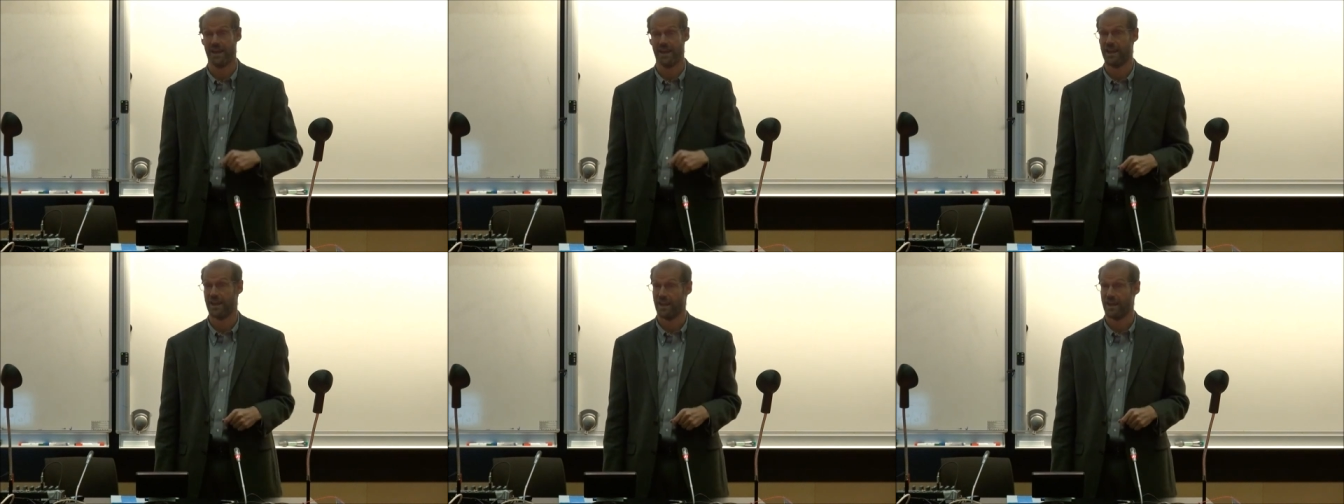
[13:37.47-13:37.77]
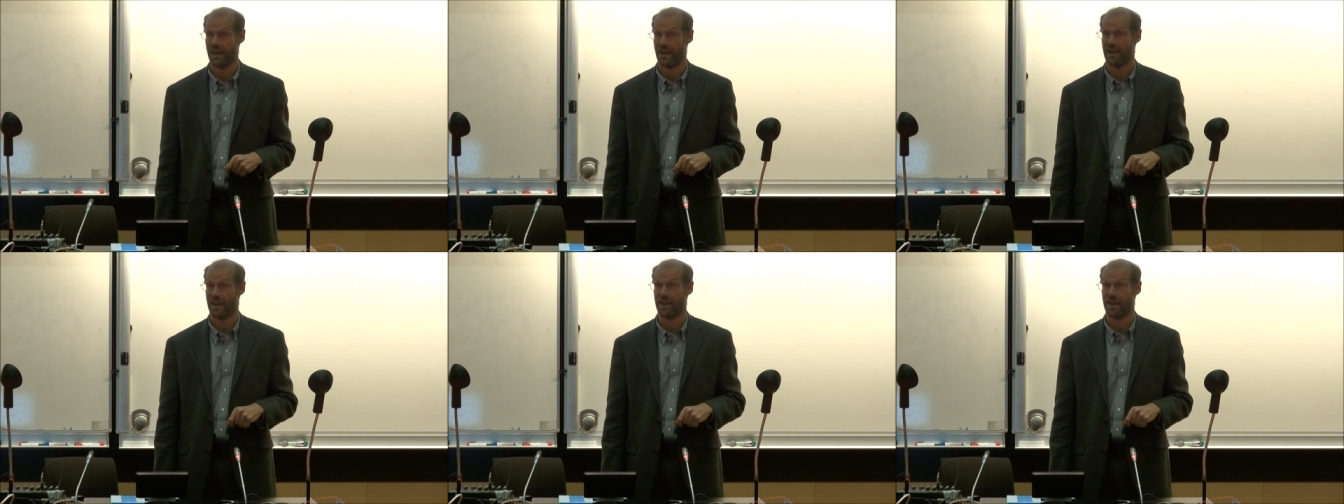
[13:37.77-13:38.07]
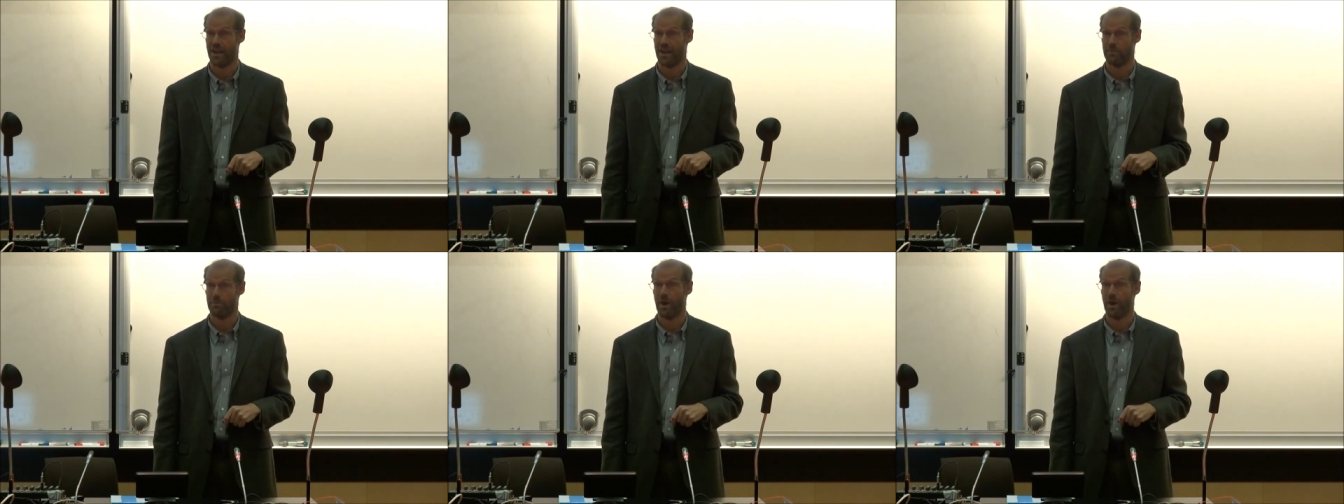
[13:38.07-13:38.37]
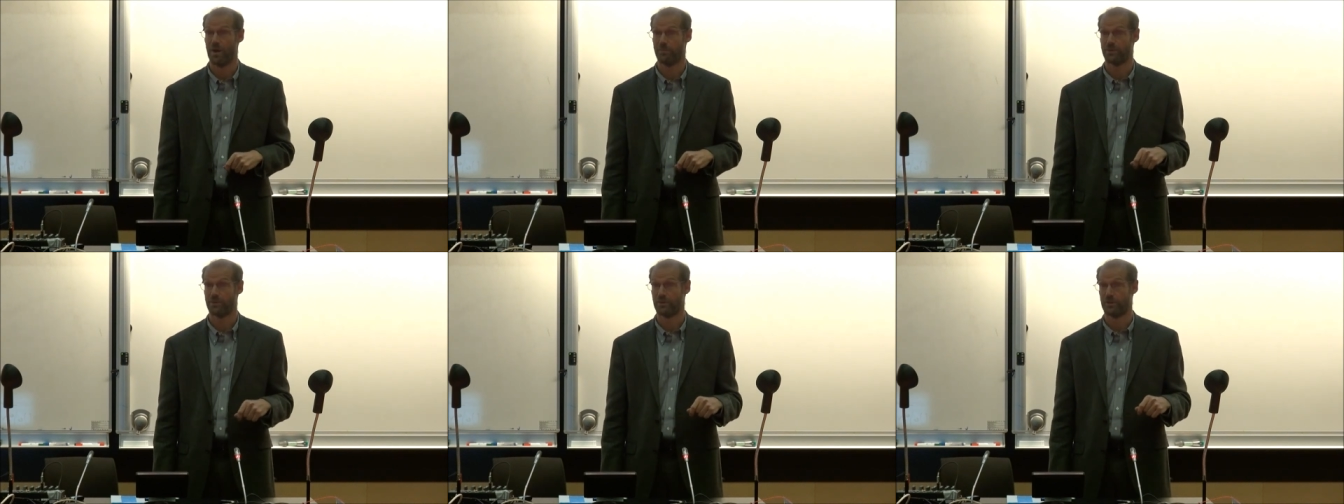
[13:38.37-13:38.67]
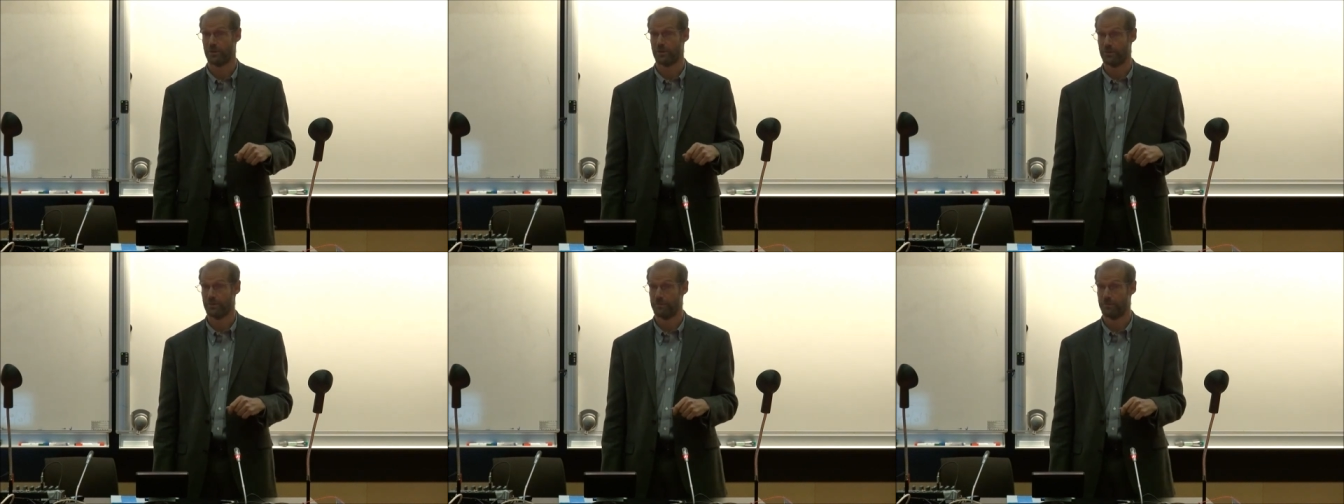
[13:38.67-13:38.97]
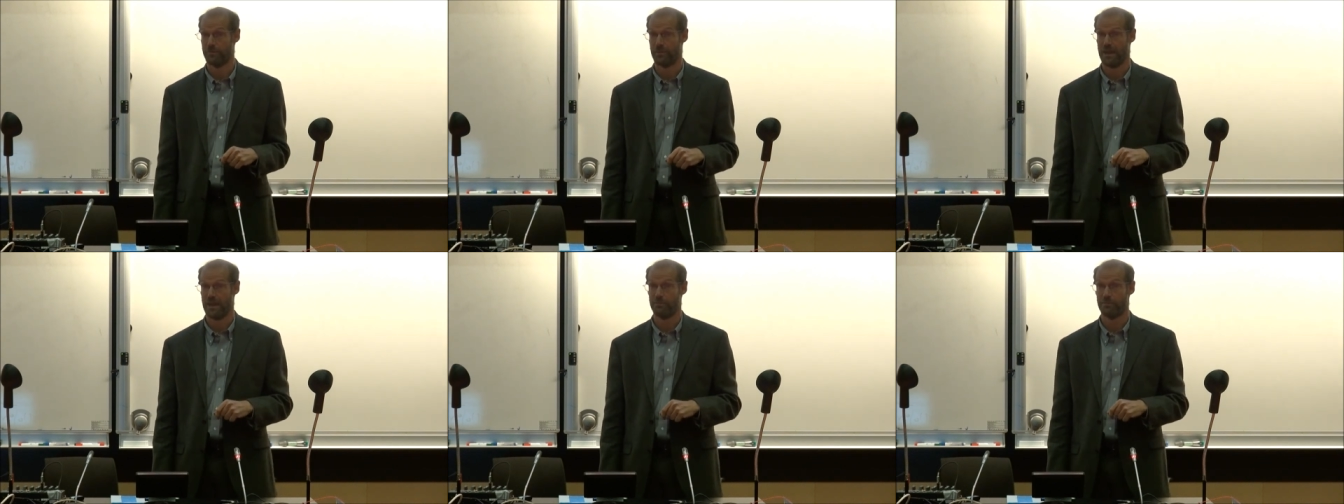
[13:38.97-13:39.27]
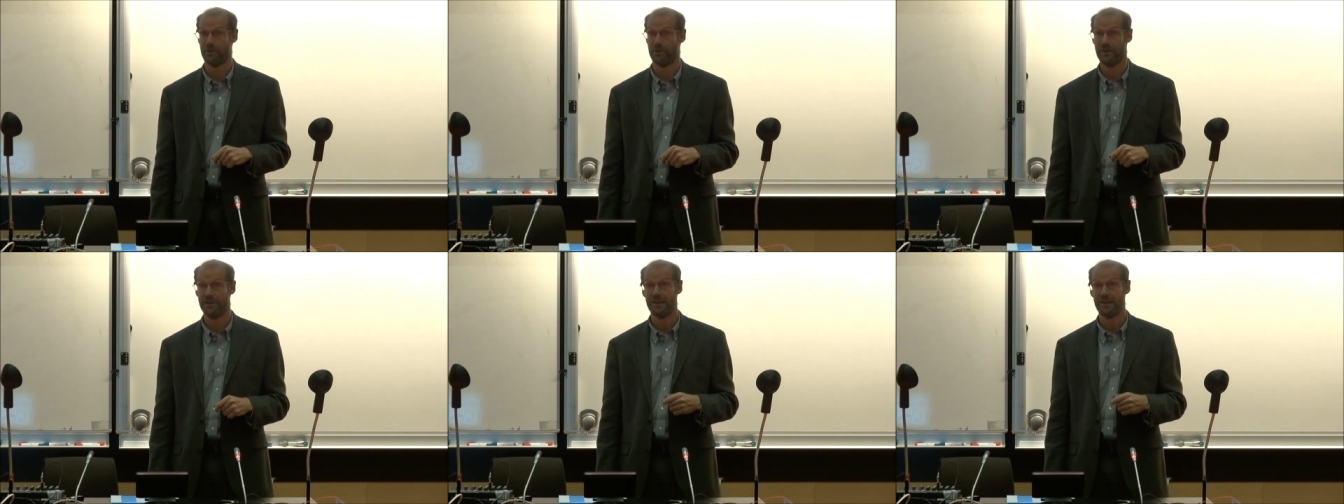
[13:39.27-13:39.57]
a, a, a popular
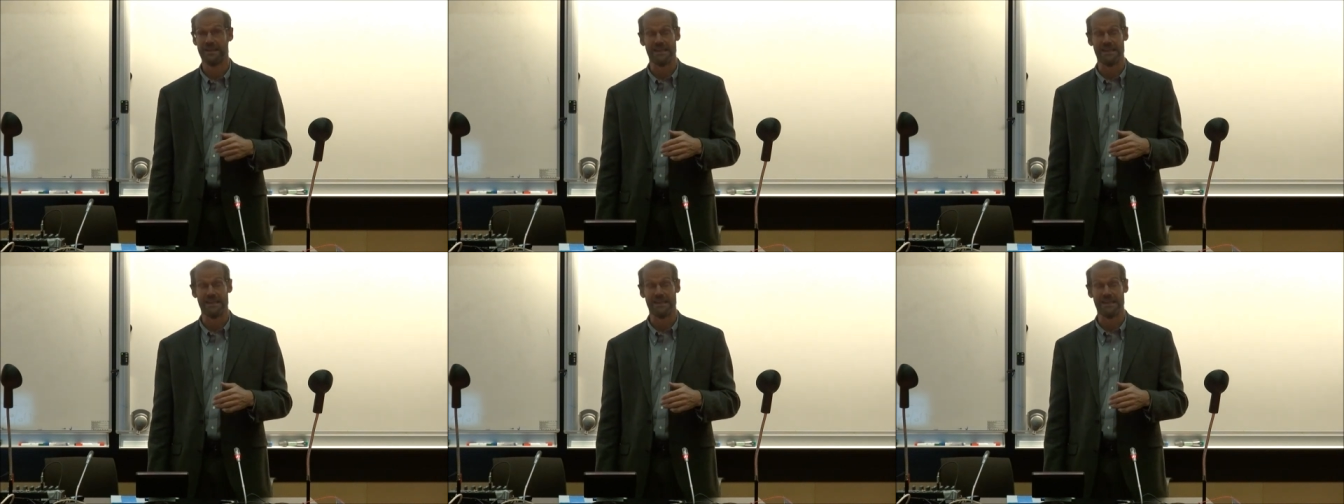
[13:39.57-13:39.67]
paper,